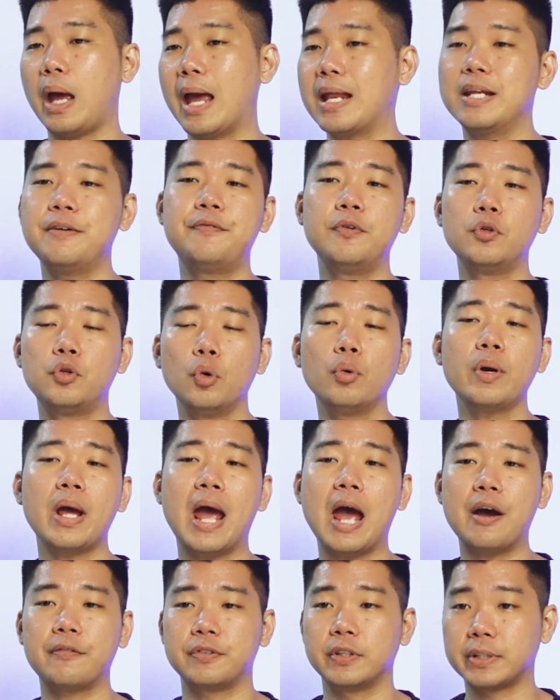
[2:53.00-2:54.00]
And if you don't
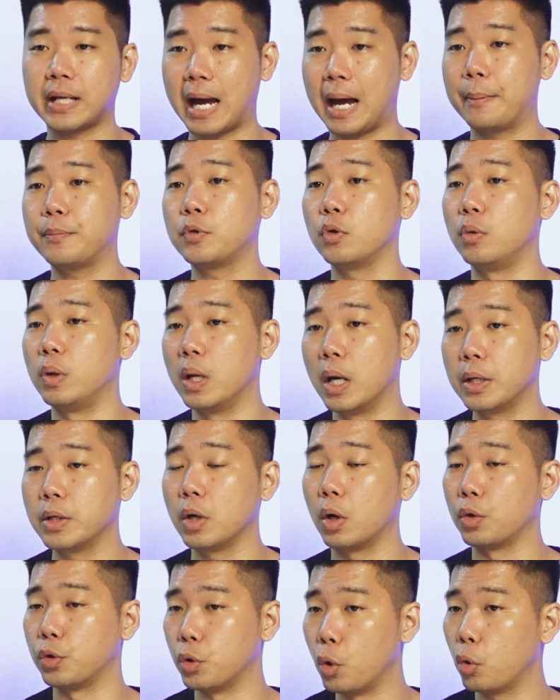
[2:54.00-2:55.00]
have the time to learn
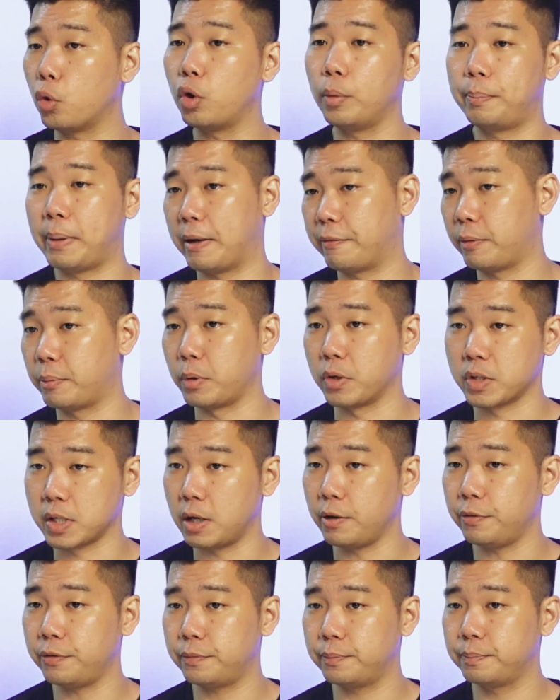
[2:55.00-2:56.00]
a no-code platform
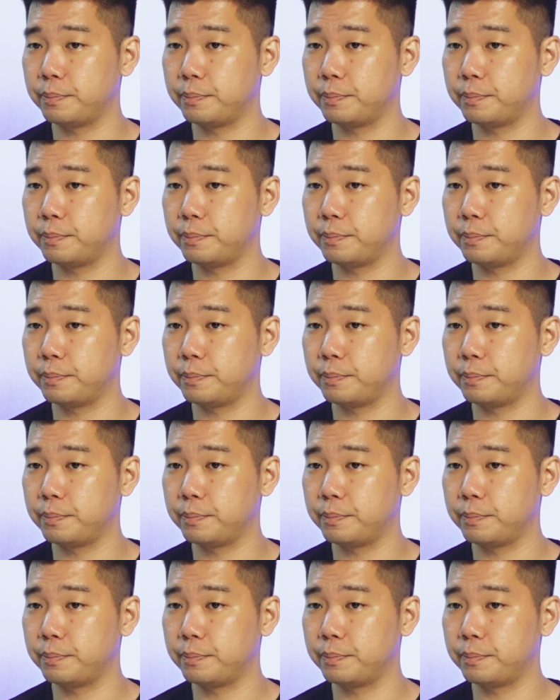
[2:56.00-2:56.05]
yourself,